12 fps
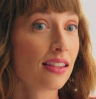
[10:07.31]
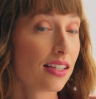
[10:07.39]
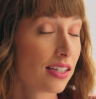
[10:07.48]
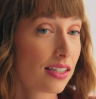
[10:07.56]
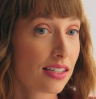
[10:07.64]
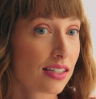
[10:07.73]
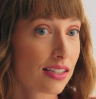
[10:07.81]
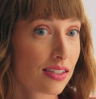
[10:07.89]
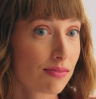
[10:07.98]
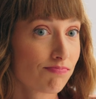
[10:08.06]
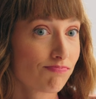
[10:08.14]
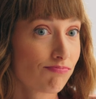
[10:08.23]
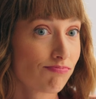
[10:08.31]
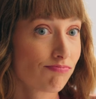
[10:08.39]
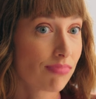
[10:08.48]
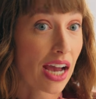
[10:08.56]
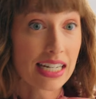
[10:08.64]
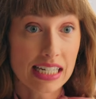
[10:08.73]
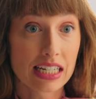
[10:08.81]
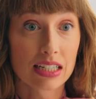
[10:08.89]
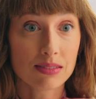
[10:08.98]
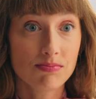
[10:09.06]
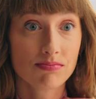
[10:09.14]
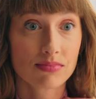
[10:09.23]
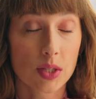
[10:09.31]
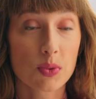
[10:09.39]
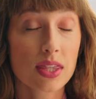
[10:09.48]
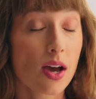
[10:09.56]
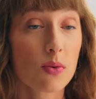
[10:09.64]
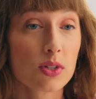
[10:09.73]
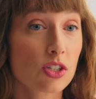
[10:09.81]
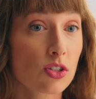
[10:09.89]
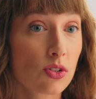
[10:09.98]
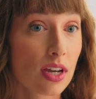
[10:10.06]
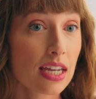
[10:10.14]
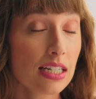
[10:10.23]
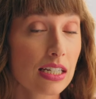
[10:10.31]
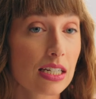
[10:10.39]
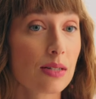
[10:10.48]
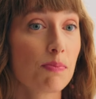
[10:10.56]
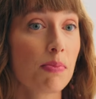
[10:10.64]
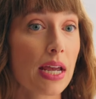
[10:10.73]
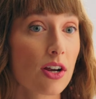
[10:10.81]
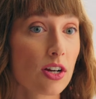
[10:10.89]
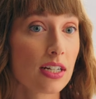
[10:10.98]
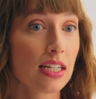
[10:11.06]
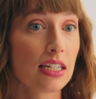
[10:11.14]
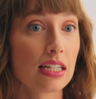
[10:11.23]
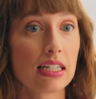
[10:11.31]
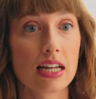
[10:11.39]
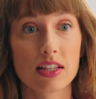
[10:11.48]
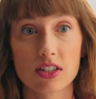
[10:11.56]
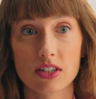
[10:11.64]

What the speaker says: I mean, just look at it. This light just wraps around her face so nicely.